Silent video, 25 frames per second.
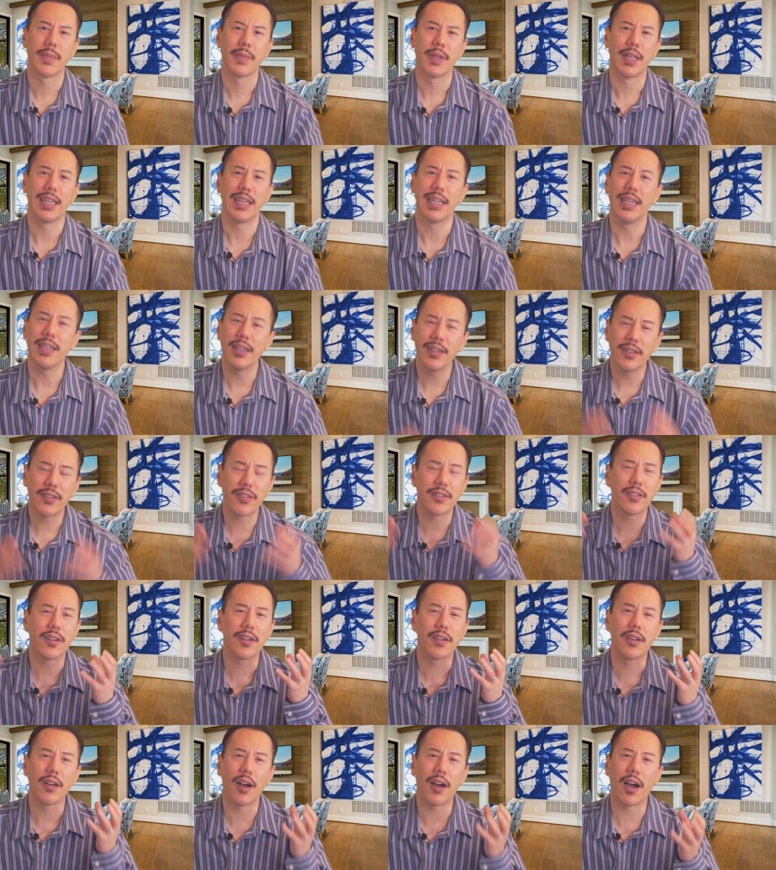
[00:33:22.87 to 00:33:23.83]
He is
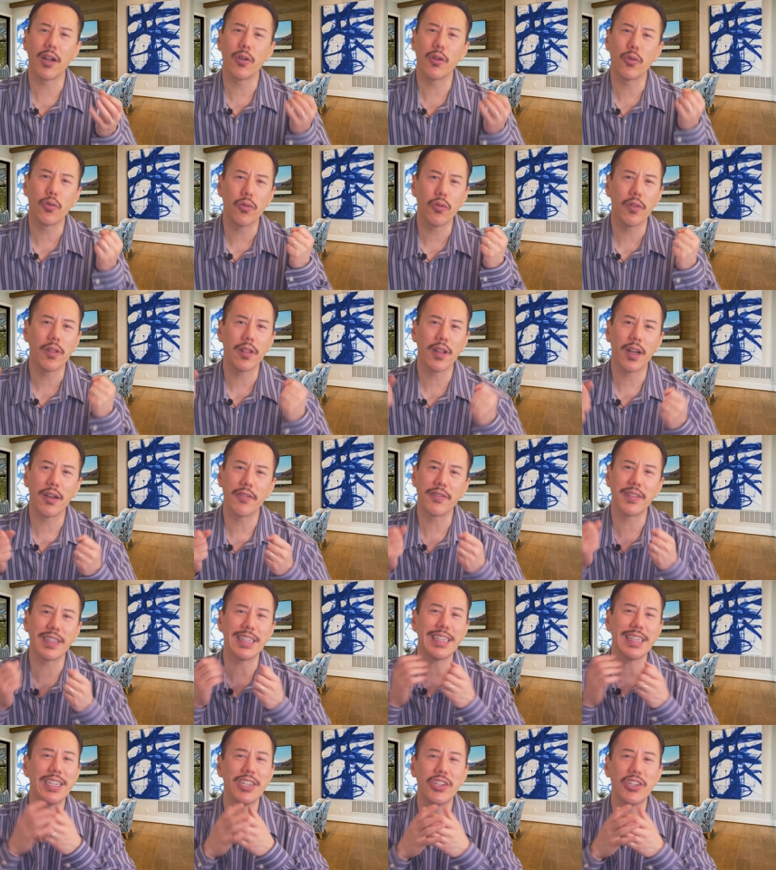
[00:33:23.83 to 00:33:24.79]
the God who
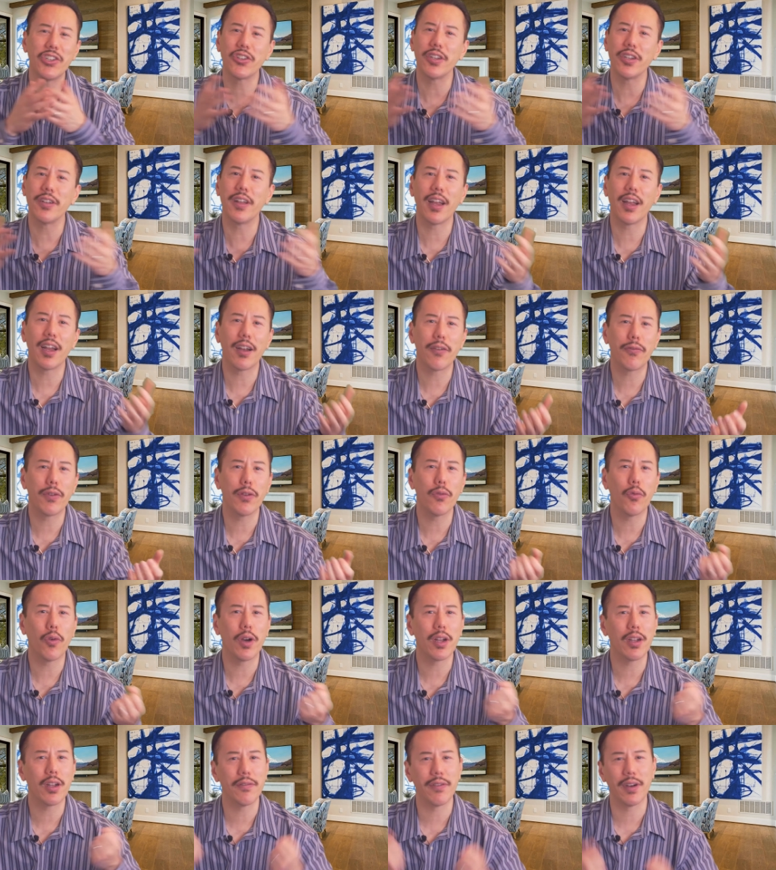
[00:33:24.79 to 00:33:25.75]
loves each and every
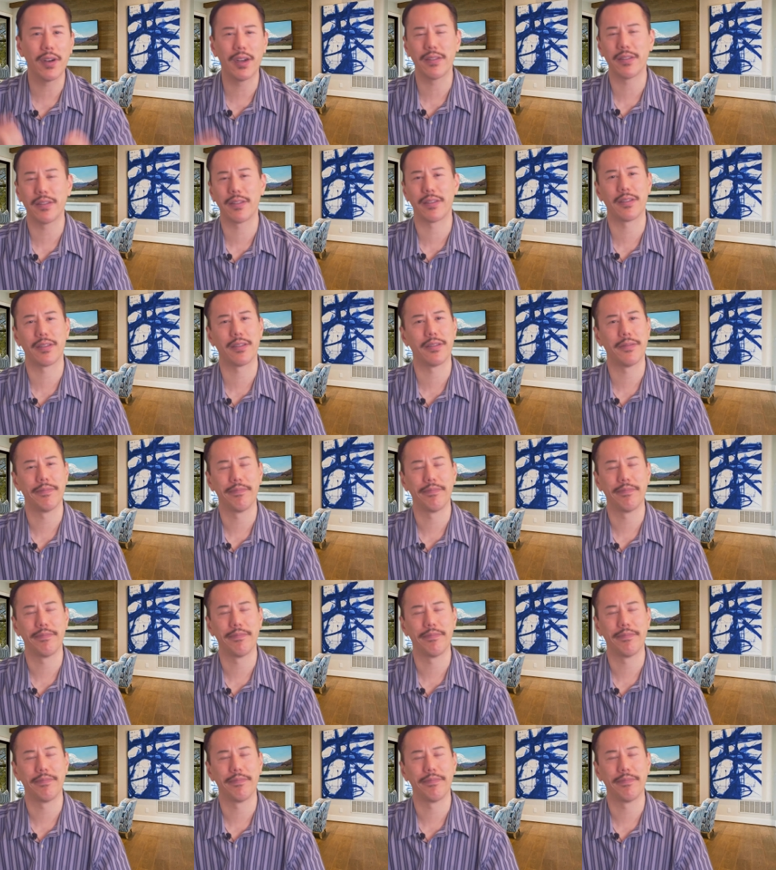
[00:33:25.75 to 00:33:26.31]
one of us.